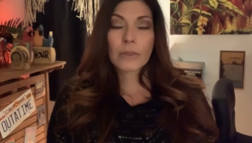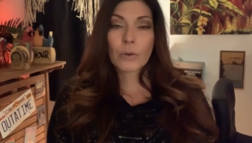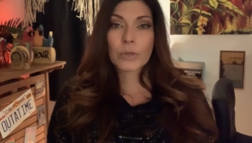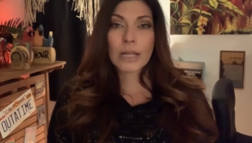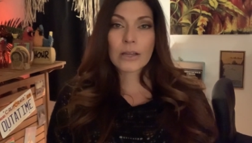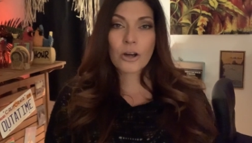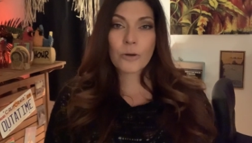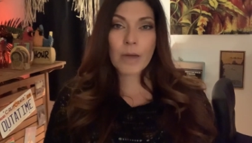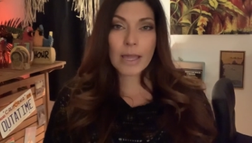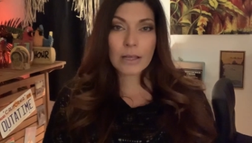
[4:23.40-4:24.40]
what I call
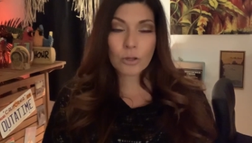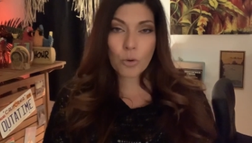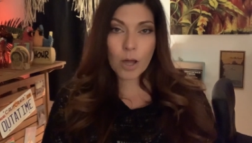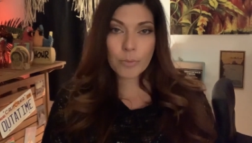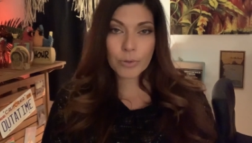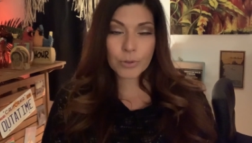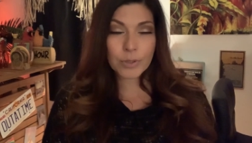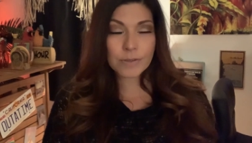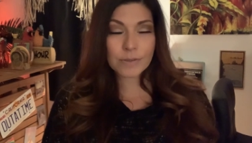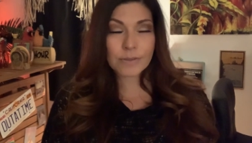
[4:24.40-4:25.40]
my El Guapo,
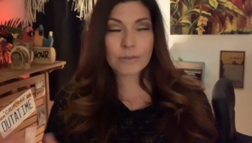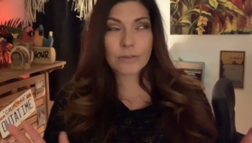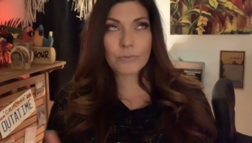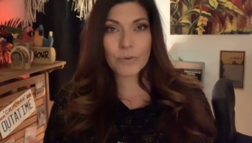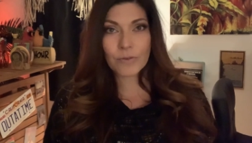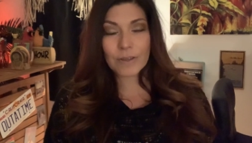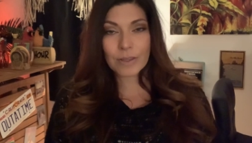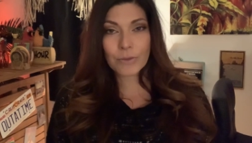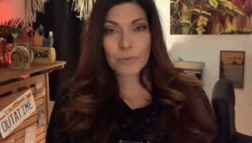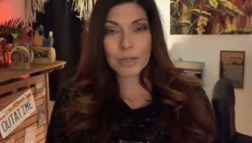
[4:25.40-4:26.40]
because the movie
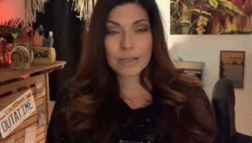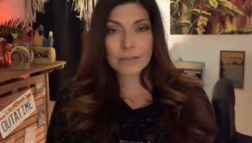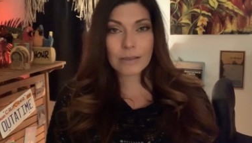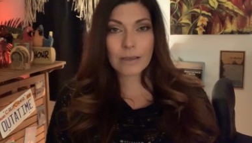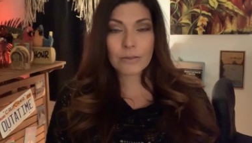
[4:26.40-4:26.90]
Three's,